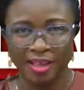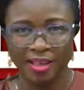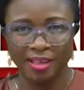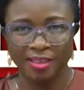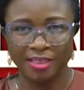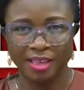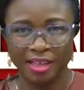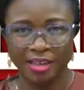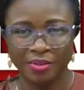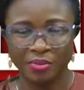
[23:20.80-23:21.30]

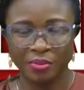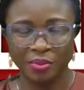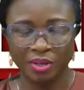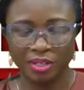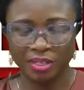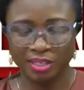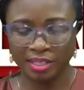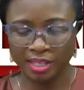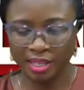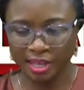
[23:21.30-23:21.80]
That
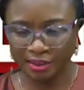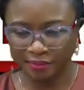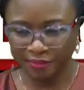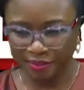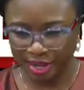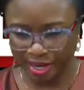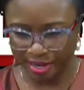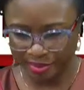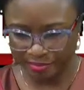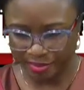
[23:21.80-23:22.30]
was
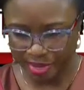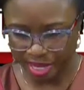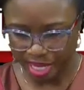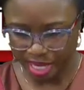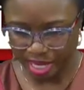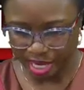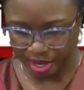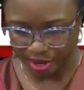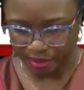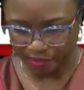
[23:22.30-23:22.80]

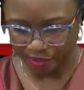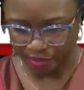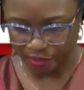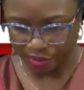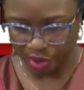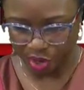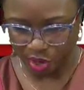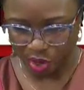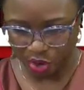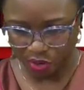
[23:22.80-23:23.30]
Vladimir
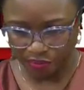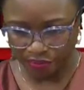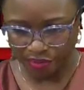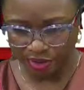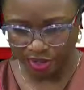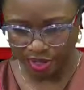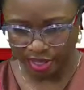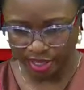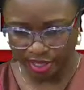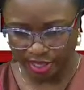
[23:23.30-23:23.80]

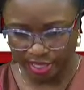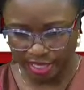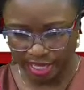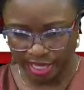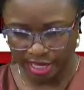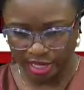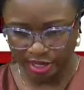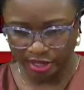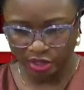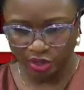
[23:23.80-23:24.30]
Voronkov,
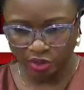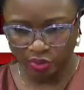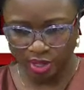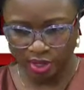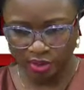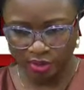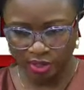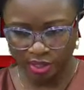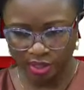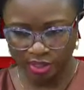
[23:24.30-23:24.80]
the
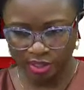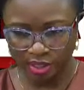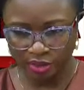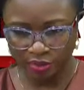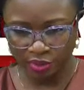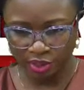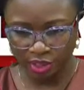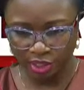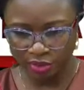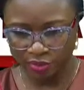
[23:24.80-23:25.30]
UN
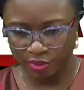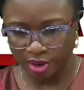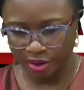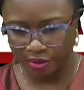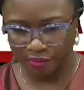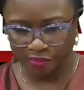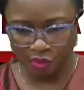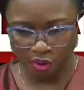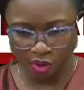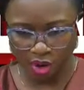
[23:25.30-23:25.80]
Under-Secretary
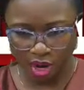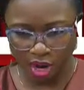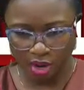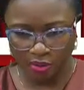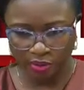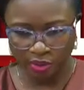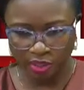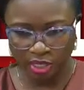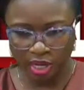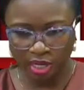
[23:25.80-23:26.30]
General for
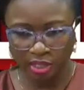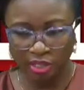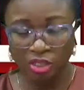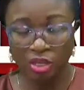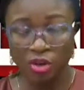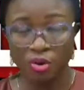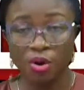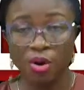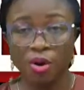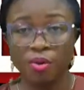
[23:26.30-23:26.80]

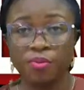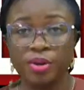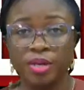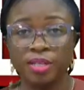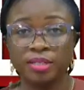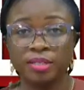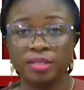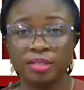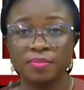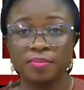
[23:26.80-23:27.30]

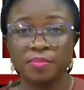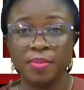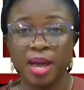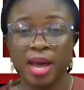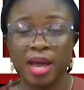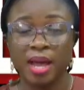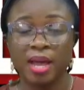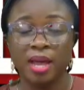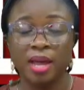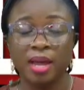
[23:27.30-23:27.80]
Counter-Terrorism,
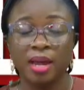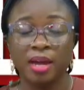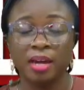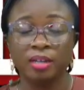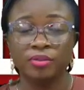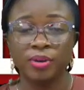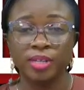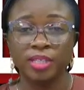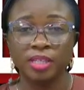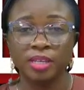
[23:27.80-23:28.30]

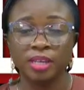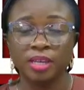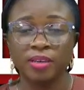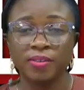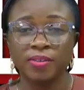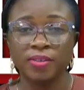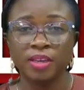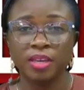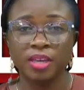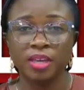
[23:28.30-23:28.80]

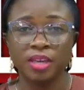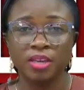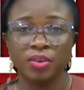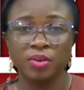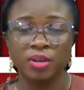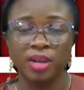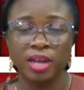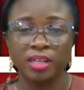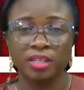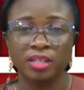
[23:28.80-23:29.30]
addressing the
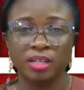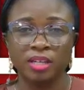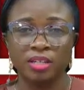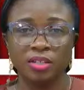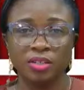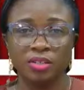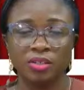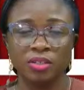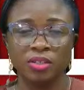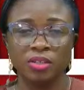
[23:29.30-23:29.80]
United
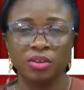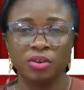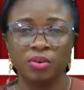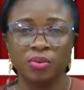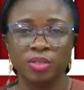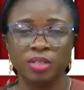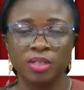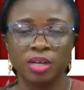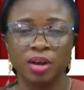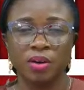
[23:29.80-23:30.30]
Nations
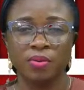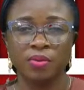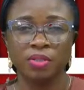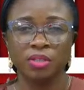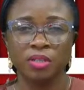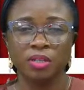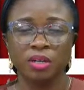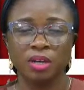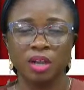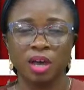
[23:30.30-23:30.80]
Security
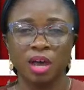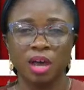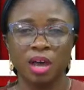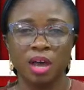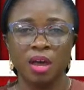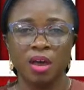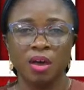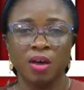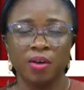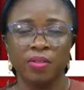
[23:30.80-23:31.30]
Council
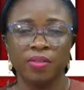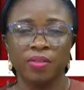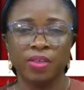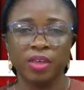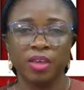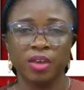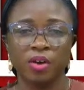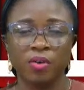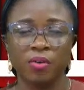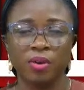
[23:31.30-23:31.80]
on
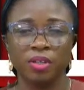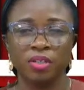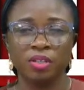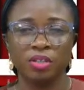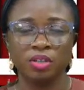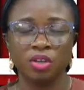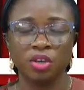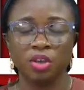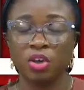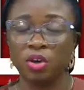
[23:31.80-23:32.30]
the current
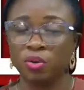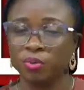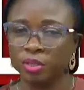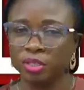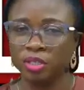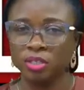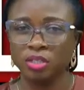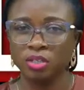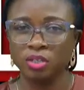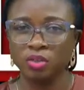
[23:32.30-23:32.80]

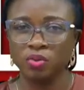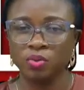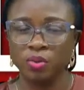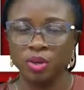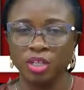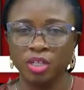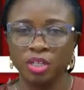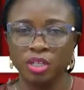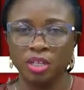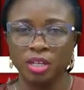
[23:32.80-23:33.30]
security
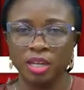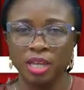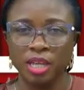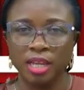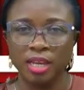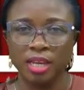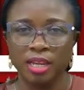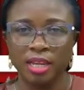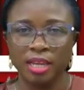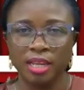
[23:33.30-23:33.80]
situation
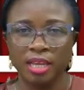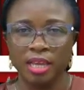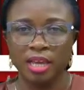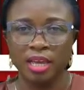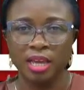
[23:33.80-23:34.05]
in the